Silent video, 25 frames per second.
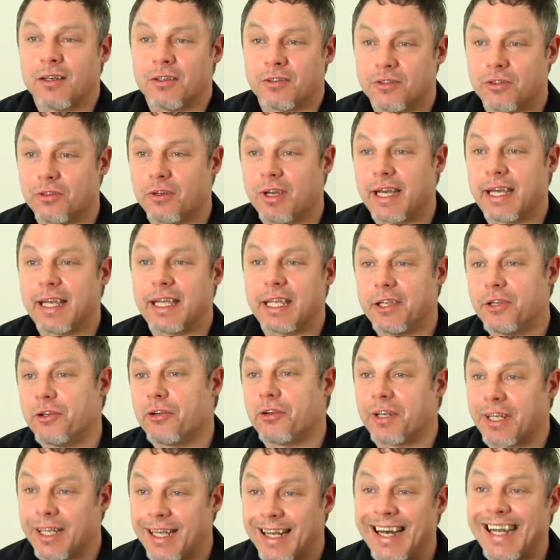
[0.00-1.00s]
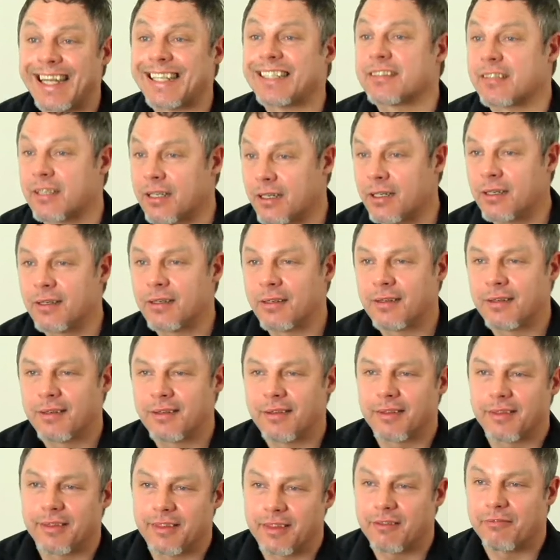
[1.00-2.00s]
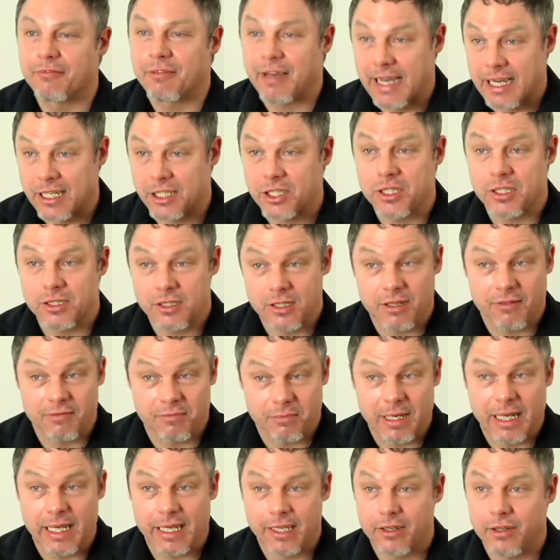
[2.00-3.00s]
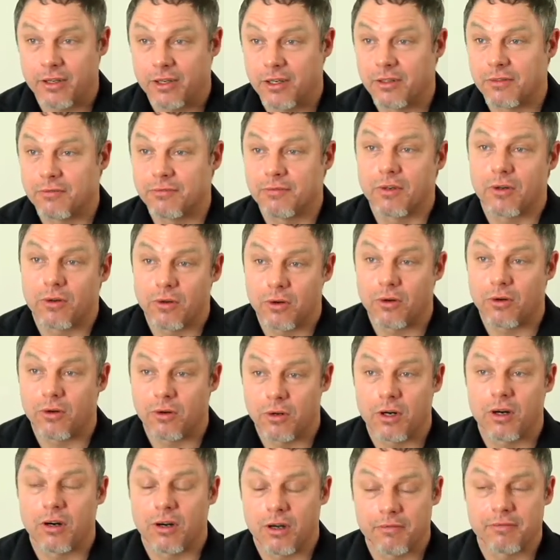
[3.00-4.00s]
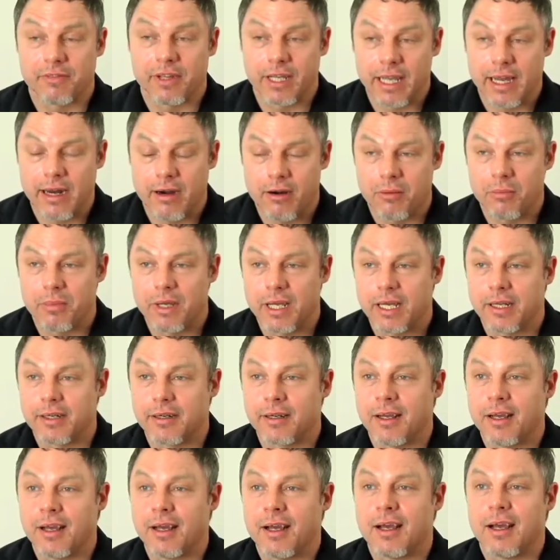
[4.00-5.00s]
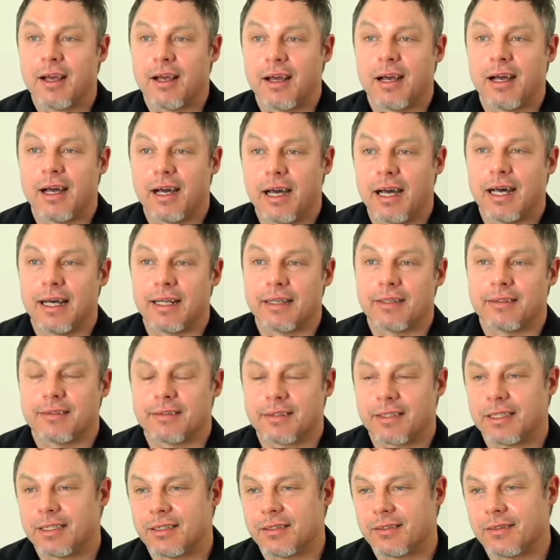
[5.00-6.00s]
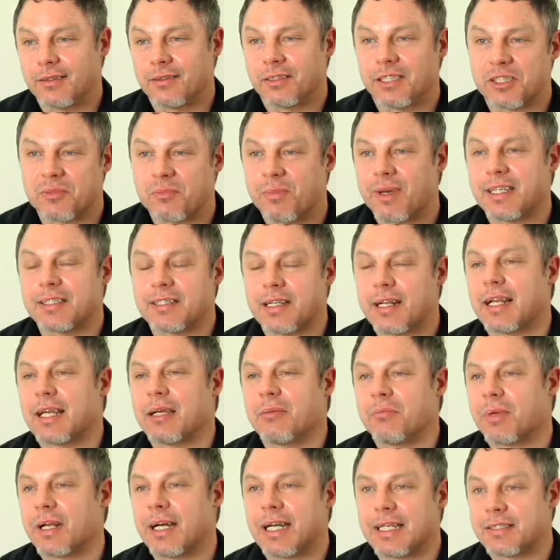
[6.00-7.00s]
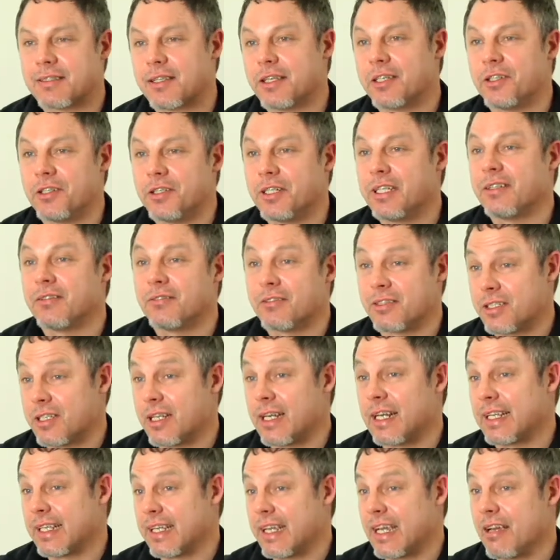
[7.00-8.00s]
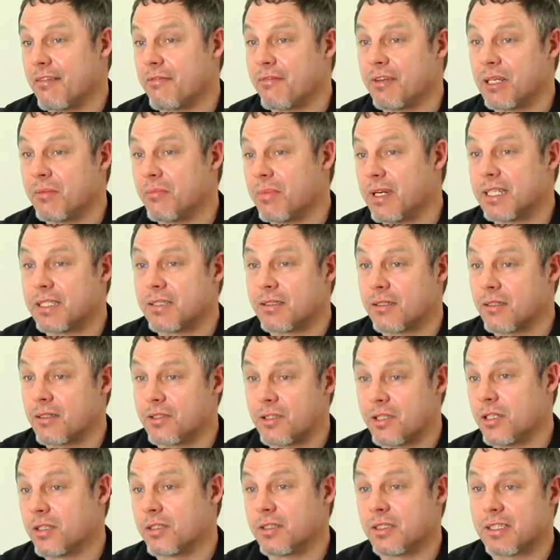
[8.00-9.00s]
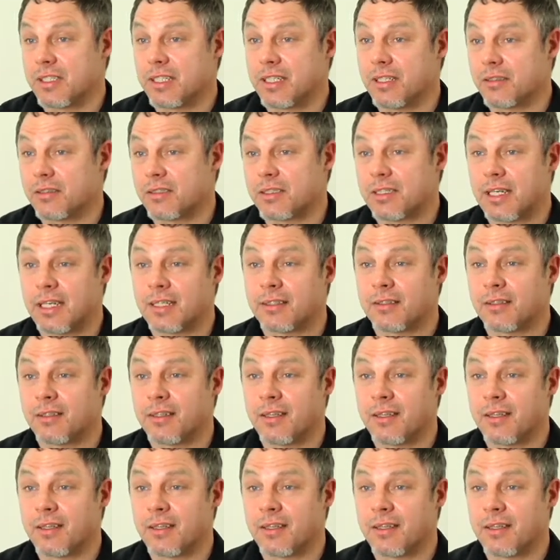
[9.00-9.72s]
to unite the factions of Black Cove or of the Caribbean. And this basically implies that you need to select carefully based on a certain skill set